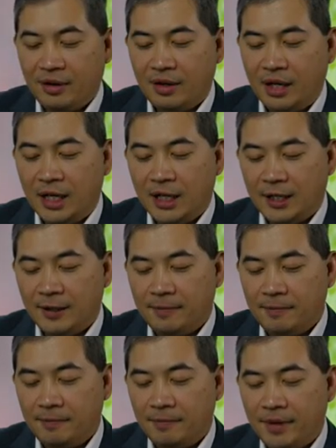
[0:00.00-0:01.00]
uh,
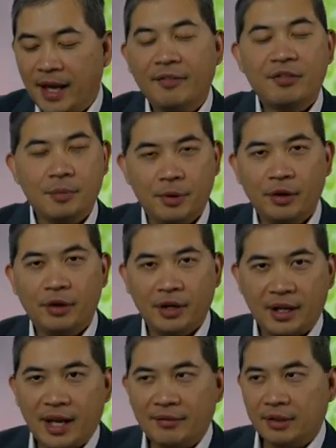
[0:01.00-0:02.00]
have the ability
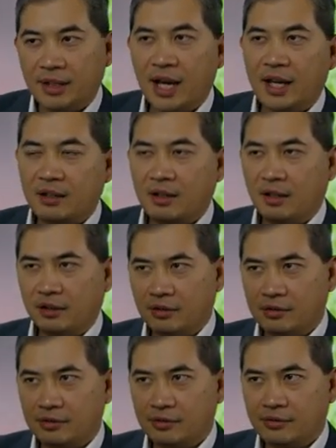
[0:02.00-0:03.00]
to have a lot
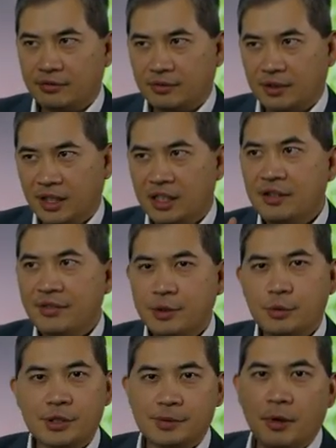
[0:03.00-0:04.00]
of
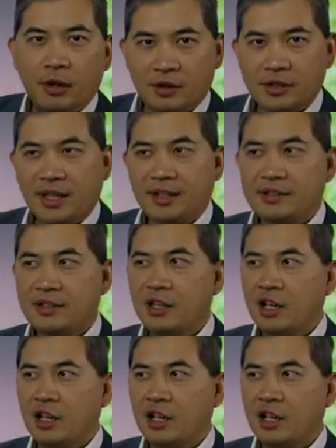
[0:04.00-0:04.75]
individual smaller tanks,